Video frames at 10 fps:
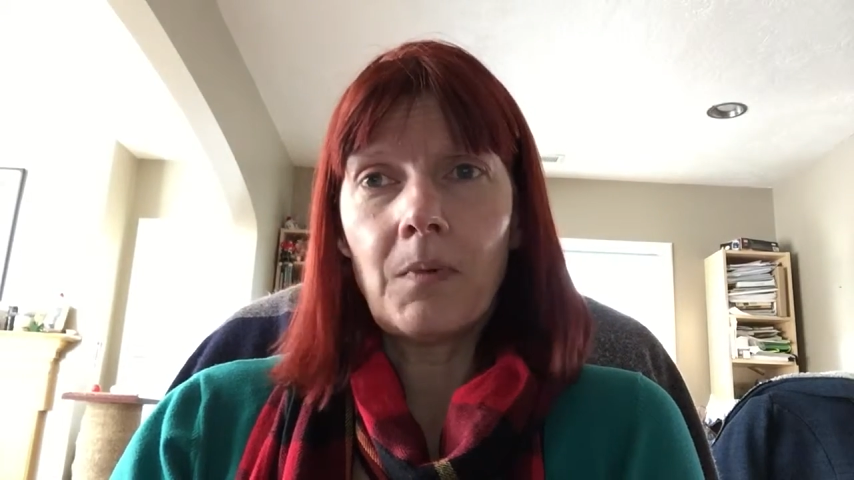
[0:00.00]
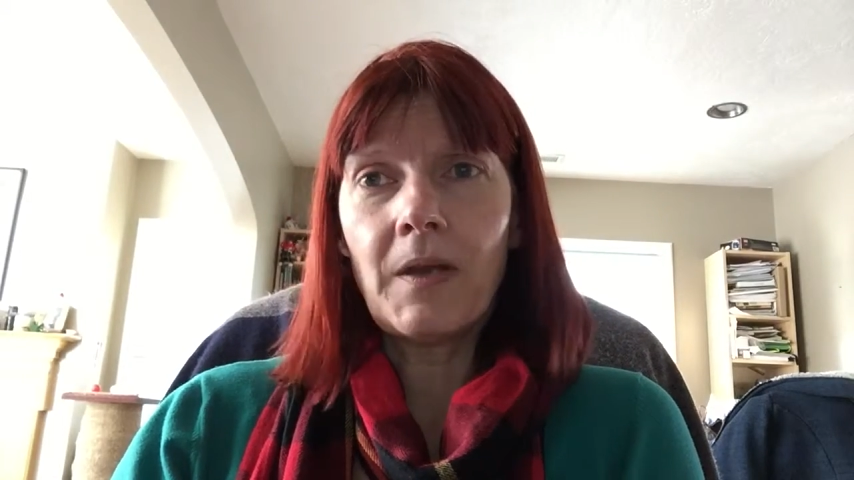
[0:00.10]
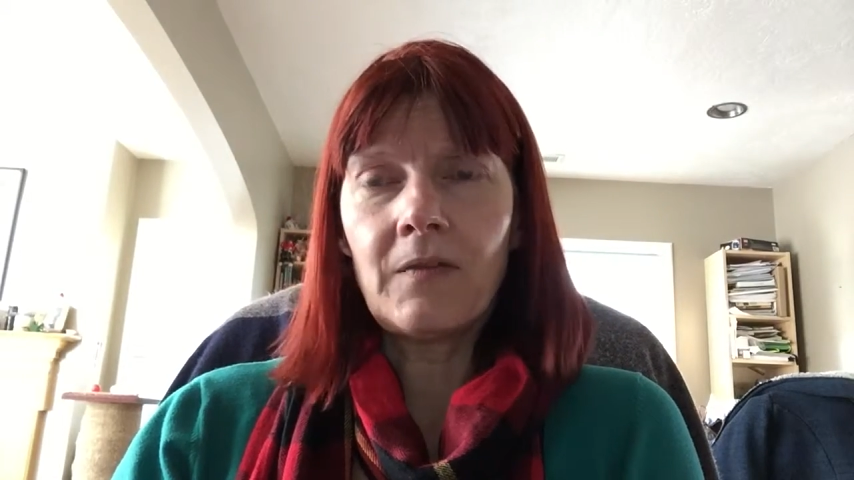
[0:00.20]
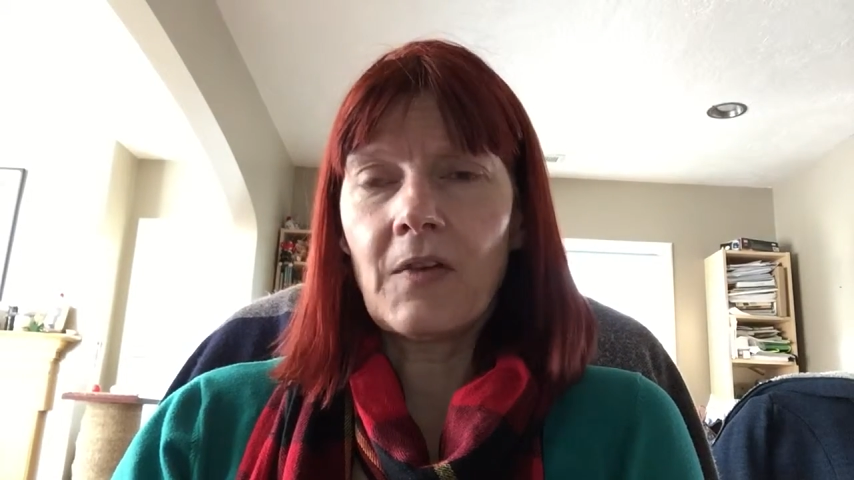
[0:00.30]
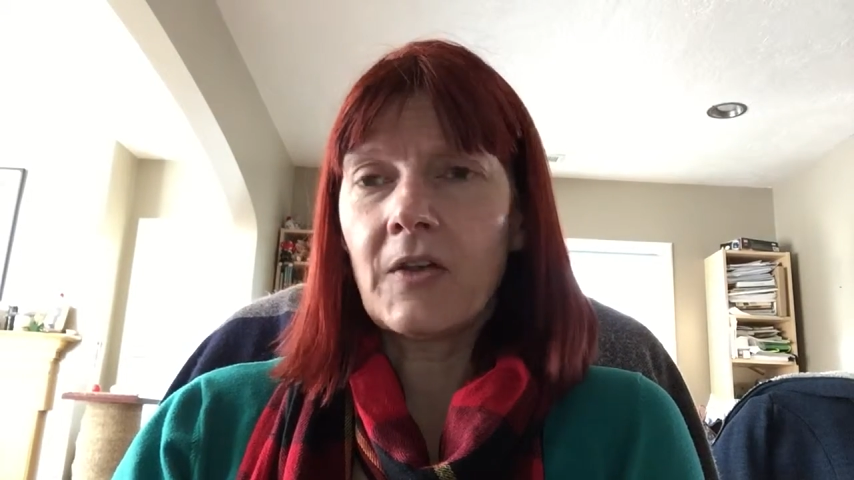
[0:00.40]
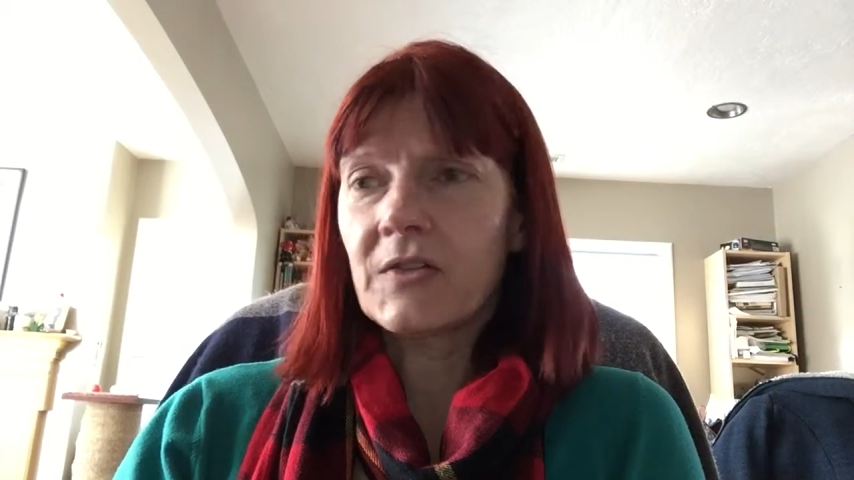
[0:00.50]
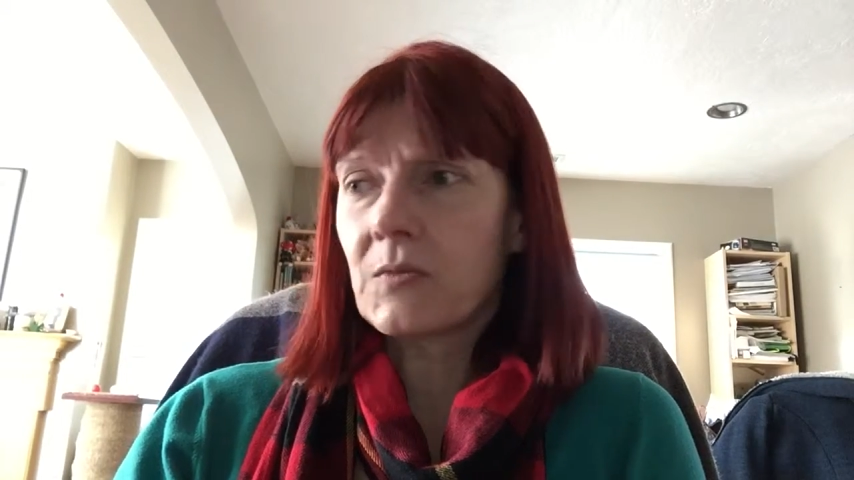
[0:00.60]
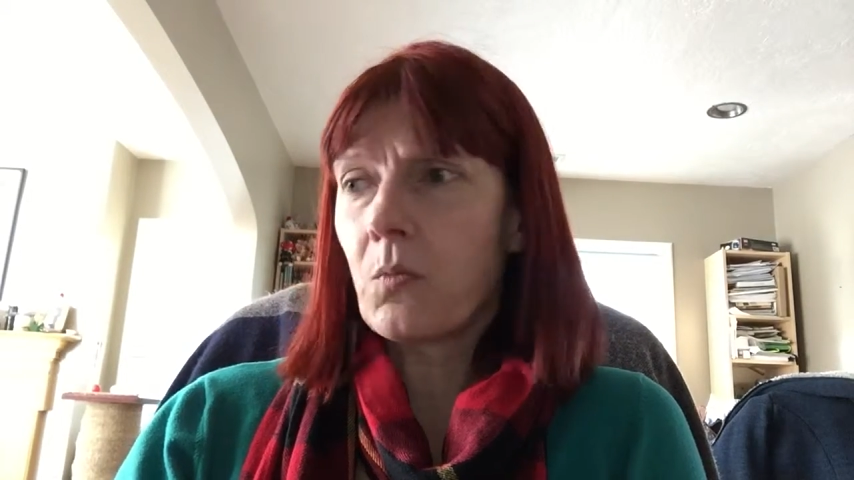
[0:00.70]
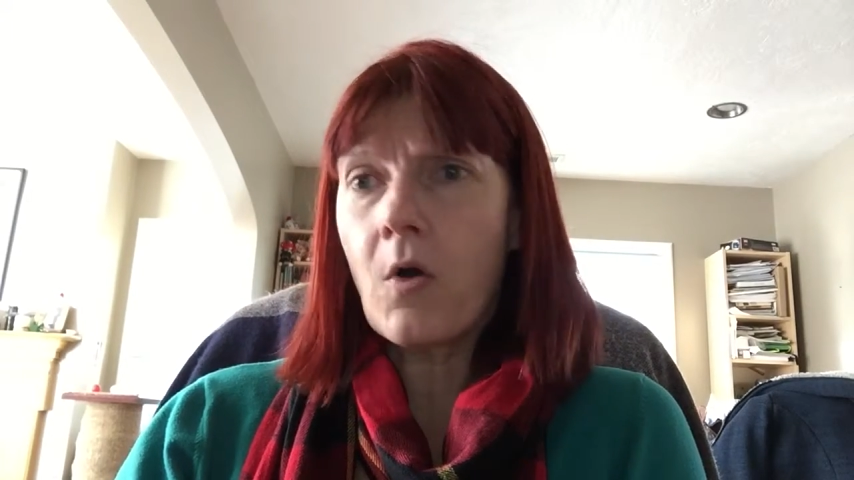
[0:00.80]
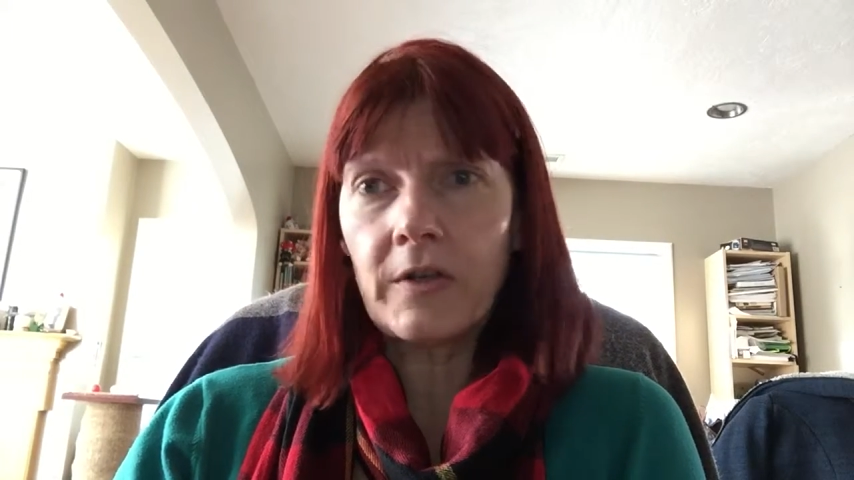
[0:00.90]
in advance
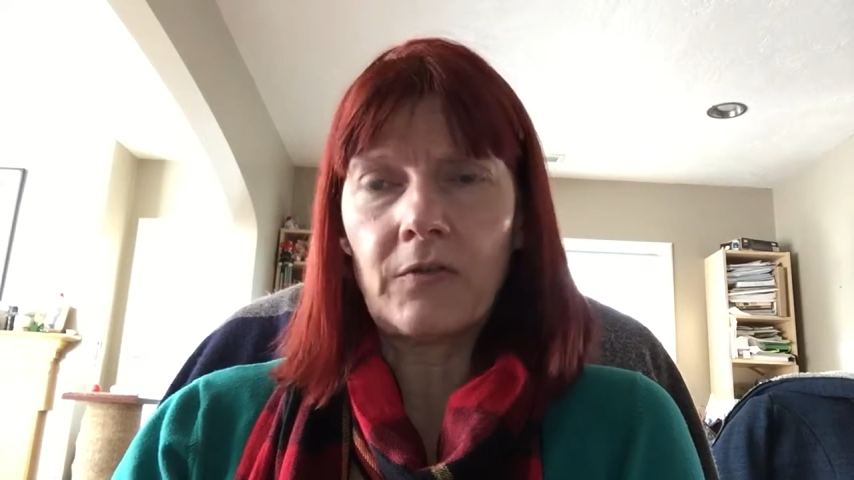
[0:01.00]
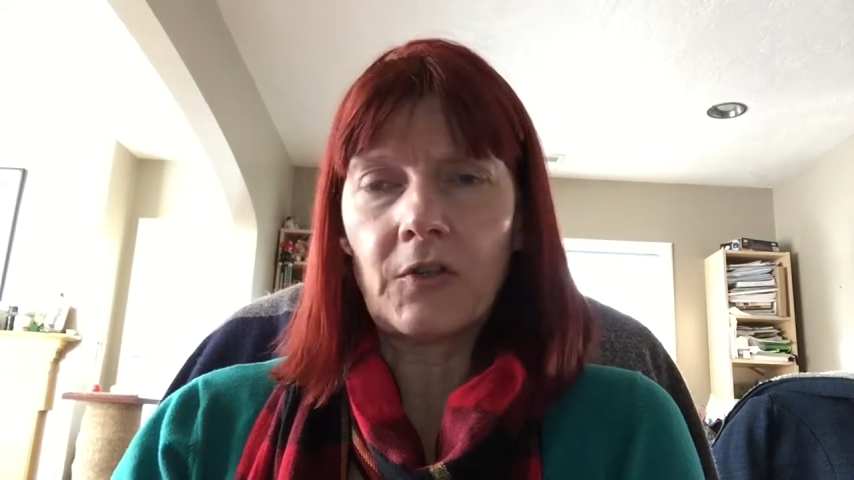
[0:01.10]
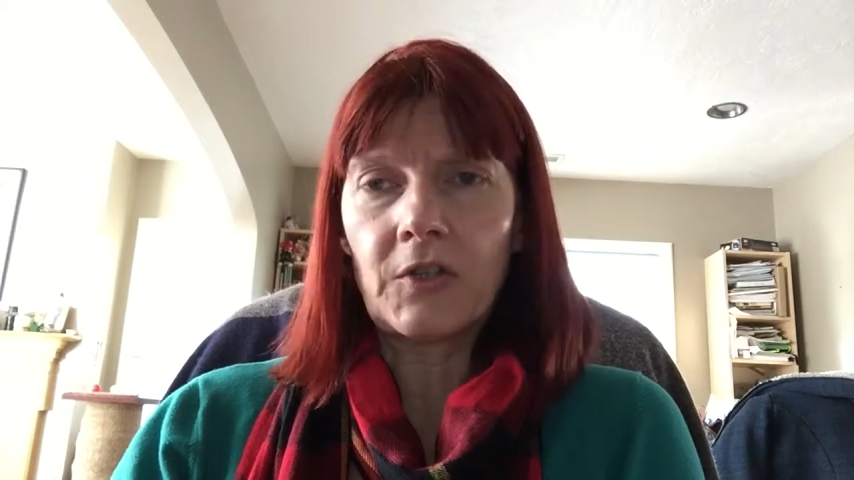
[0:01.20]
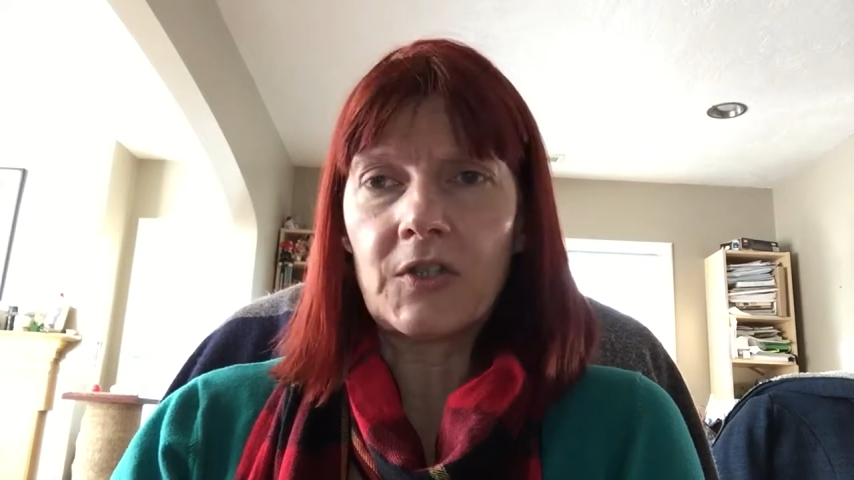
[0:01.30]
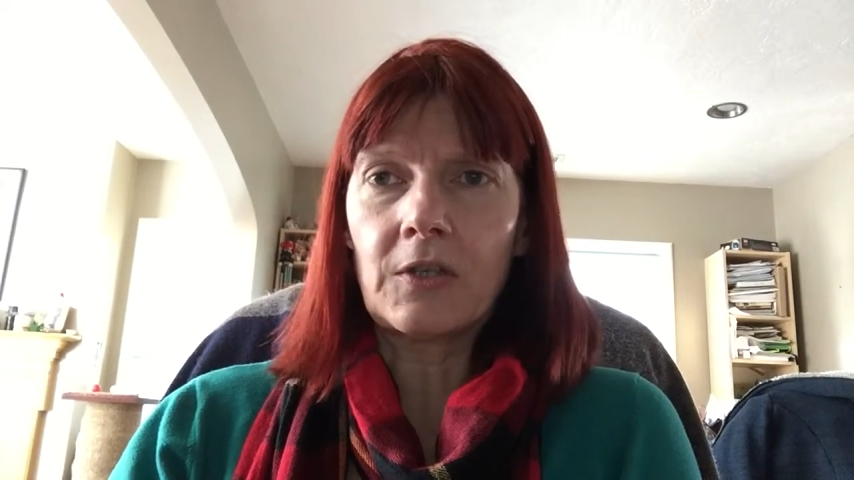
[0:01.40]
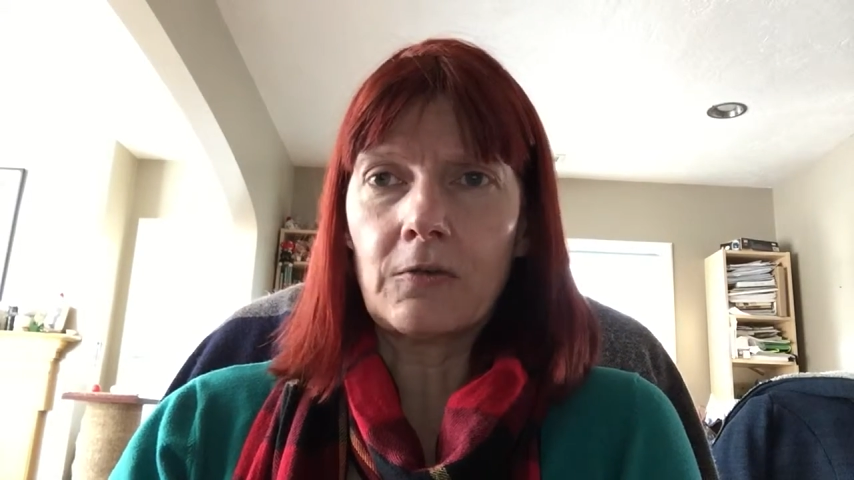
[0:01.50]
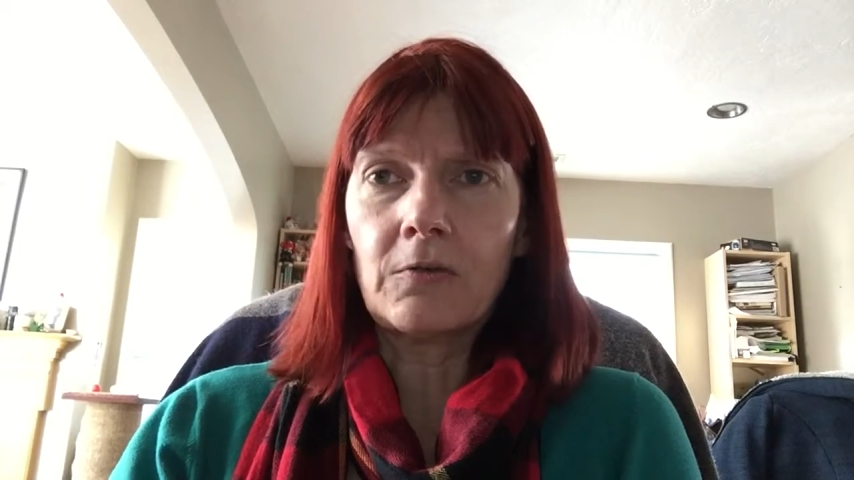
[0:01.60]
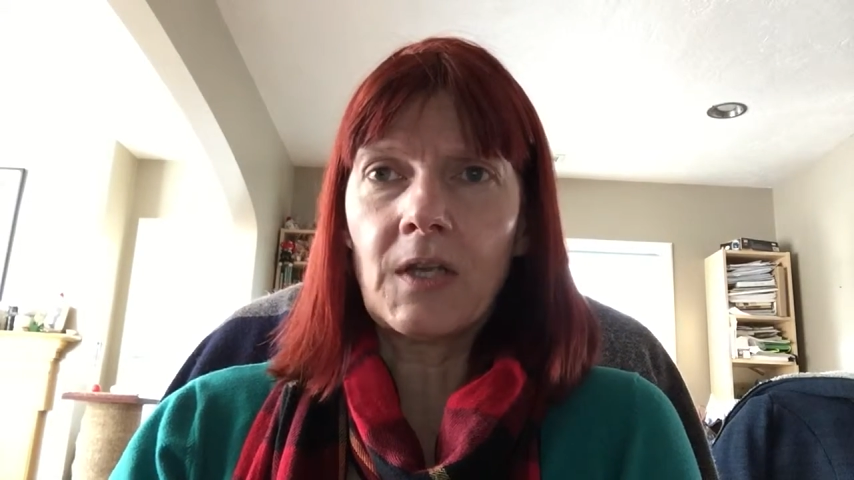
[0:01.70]
what you've got to do,